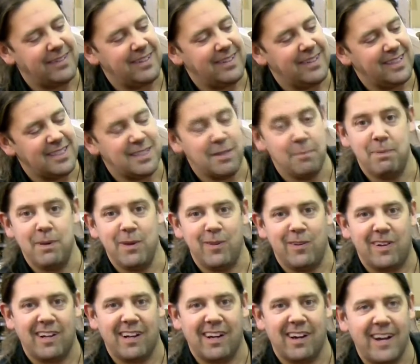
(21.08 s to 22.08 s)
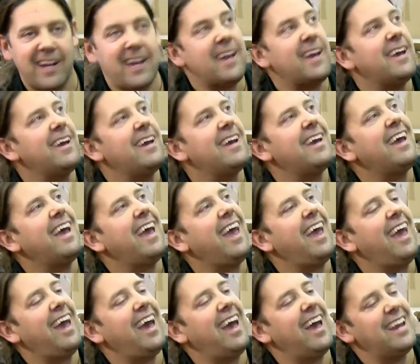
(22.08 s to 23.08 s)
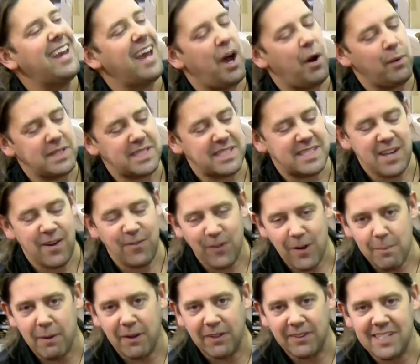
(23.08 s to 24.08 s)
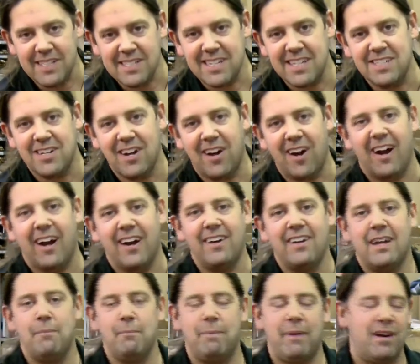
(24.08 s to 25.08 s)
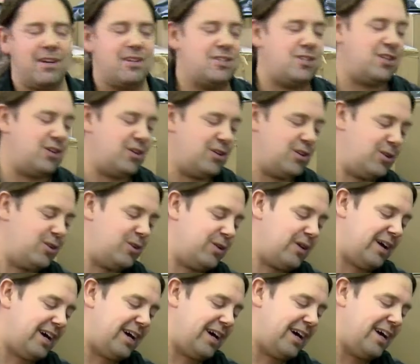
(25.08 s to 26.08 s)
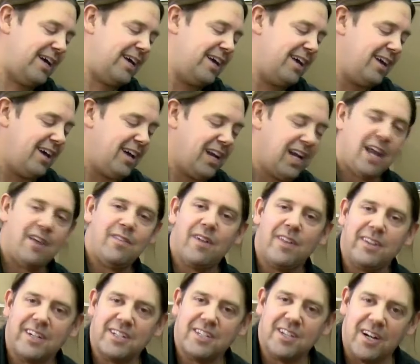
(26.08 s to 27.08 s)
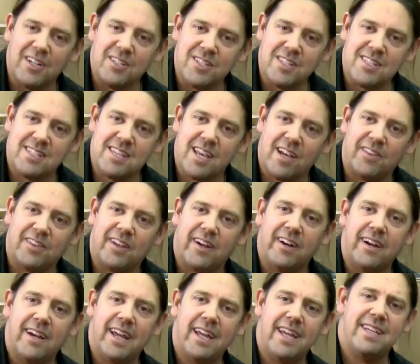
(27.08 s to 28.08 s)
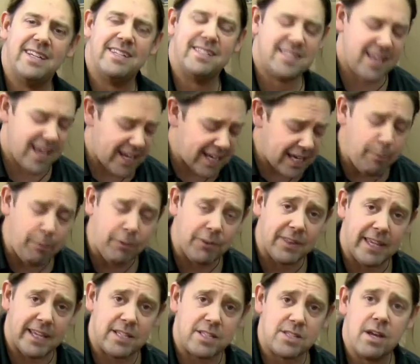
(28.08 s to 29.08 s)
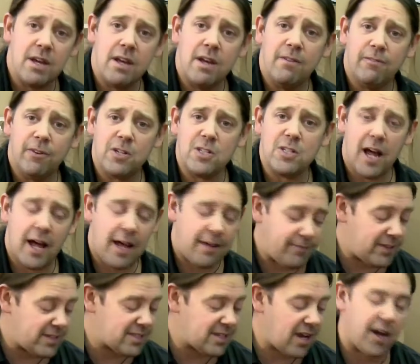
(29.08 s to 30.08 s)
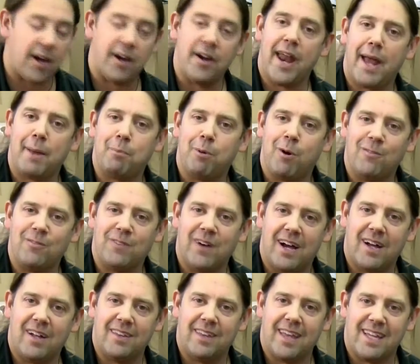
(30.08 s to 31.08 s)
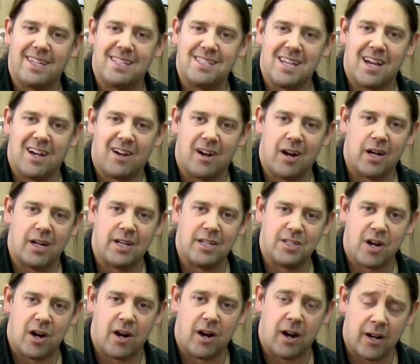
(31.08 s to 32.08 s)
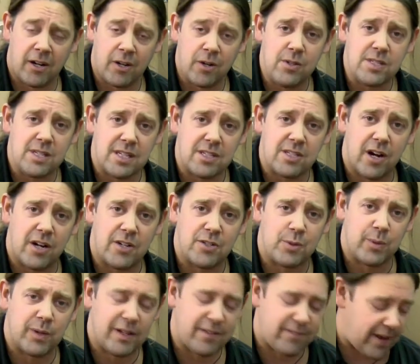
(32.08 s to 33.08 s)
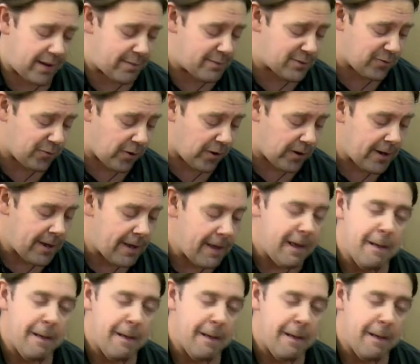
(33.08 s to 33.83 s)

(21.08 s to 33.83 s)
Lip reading: It's a beaut, Clark. And what's different about this guitar compared to a lot of other guitars that you see out there is a couple things. First off, it's got our neck profile that our acoustic guitars are really famous for.